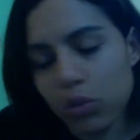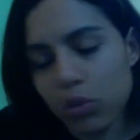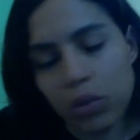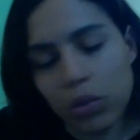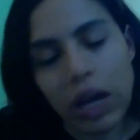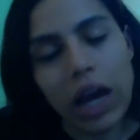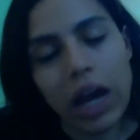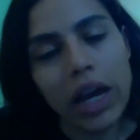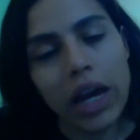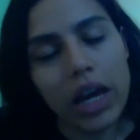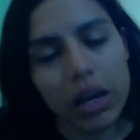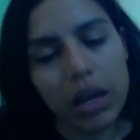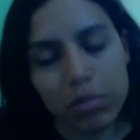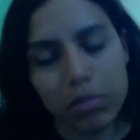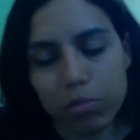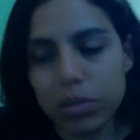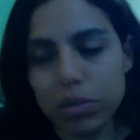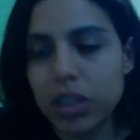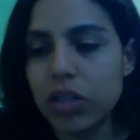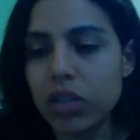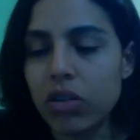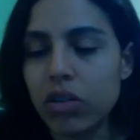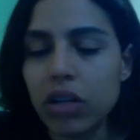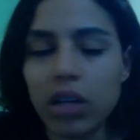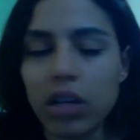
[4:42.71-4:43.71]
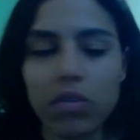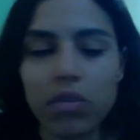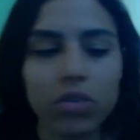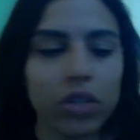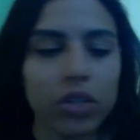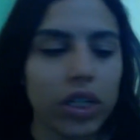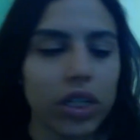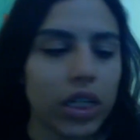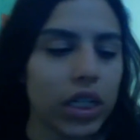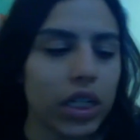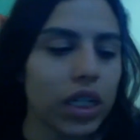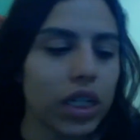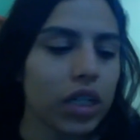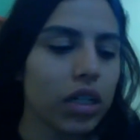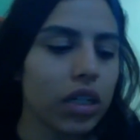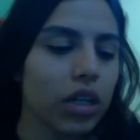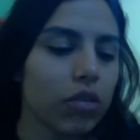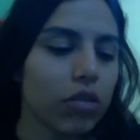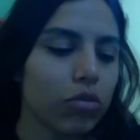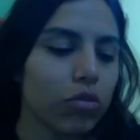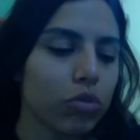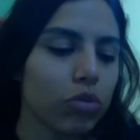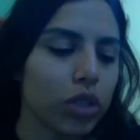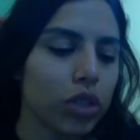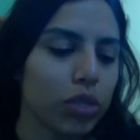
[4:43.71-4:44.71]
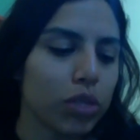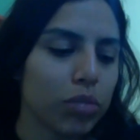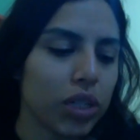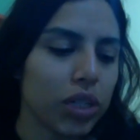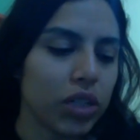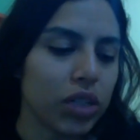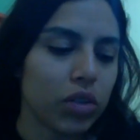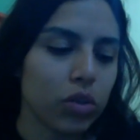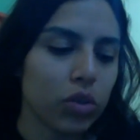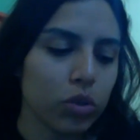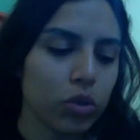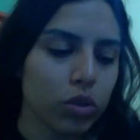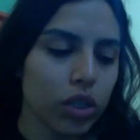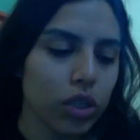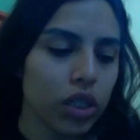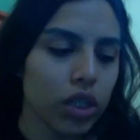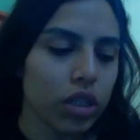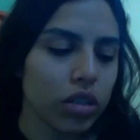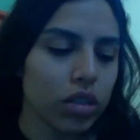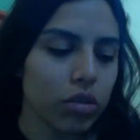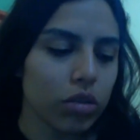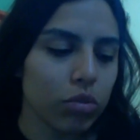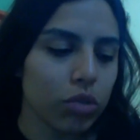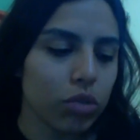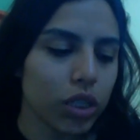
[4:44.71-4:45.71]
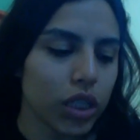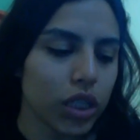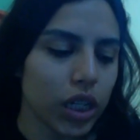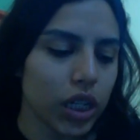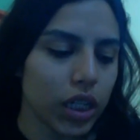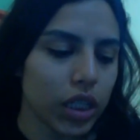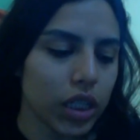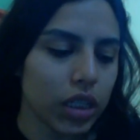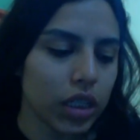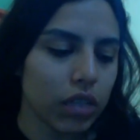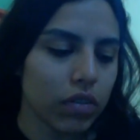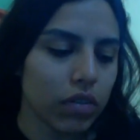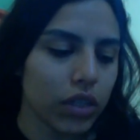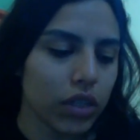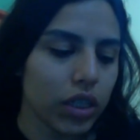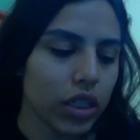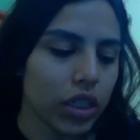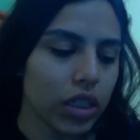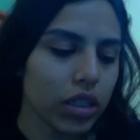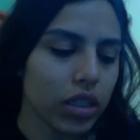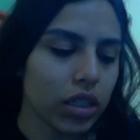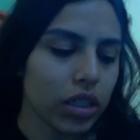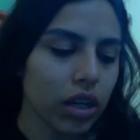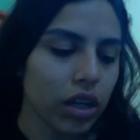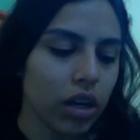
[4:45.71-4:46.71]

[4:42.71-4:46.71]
I have been collaborating with my students, with the activities,